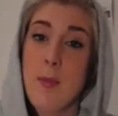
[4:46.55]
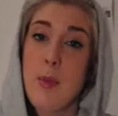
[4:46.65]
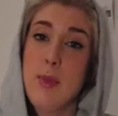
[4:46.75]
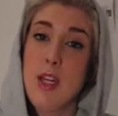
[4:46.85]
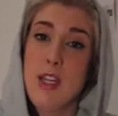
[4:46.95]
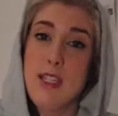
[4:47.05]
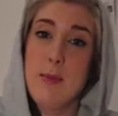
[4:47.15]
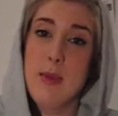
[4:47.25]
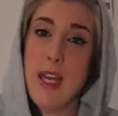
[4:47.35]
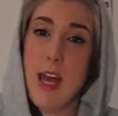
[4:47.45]
But because
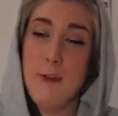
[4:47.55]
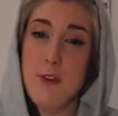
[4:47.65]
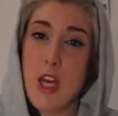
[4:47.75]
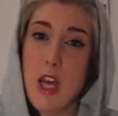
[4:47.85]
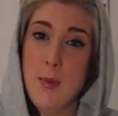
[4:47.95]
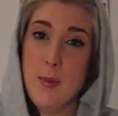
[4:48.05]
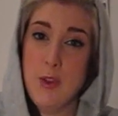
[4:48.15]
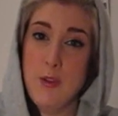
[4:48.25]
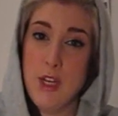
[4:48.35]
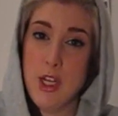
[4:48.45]
after you
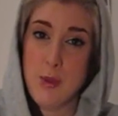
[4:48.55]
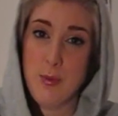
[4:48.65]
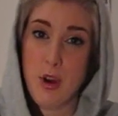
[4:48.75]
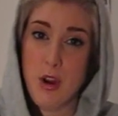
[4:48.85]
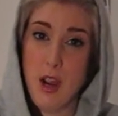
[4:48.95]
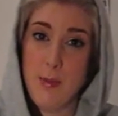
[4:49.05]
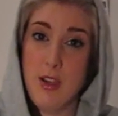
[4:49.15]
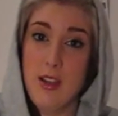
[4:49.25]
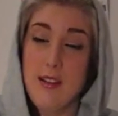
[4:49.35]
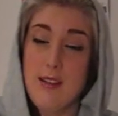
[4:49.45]
finish your program, you
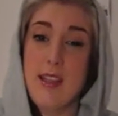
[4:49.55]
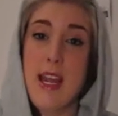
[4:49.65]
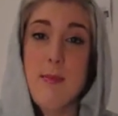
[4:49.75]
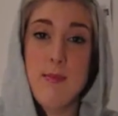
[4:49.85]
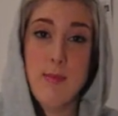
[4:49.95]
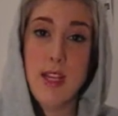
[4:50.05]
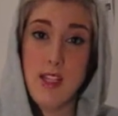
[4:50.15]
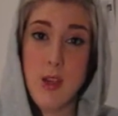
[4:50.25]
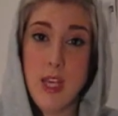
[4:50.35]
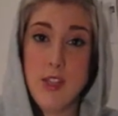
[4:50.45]
can stay in the
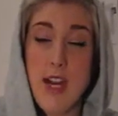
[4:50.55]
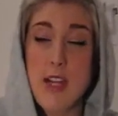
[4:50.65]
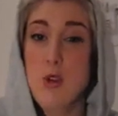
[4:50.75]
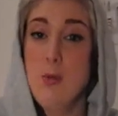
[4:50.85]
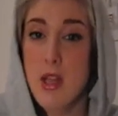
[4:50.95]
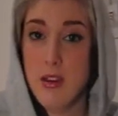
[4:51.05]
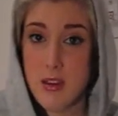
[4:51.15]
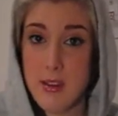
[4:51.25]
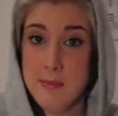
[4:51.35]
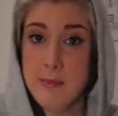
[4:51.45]
US for an extra
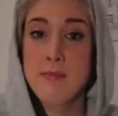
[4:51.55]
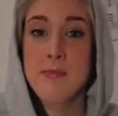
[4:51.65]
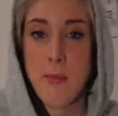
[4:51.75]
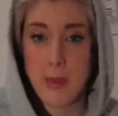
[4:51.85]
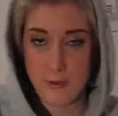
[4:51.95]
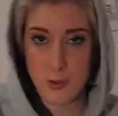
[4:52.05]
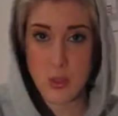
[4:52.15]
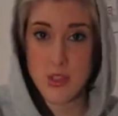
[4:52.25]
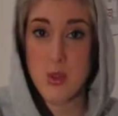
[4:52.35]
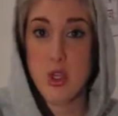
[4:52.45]
month
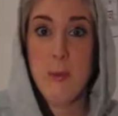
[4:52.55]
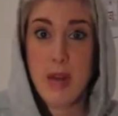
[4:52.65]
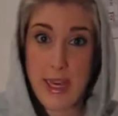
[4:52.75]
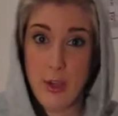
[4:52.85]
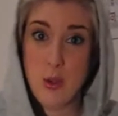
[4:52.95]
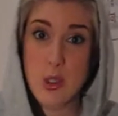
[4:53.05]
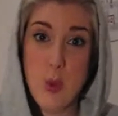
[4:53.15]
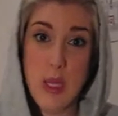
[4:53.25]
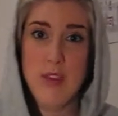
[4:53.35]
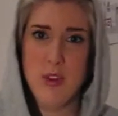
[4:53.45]
afterwards, so which I'm planning on
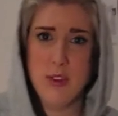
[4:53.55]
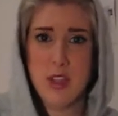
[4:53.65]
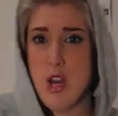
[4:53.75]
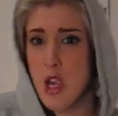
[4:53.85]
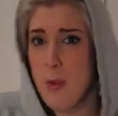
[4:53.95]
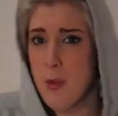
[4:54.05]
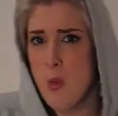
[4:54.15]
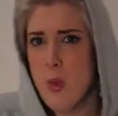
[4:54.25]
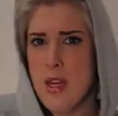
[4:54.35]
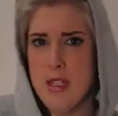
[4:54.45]
doing, even if it's only a couple
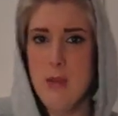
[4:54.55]
of weeks.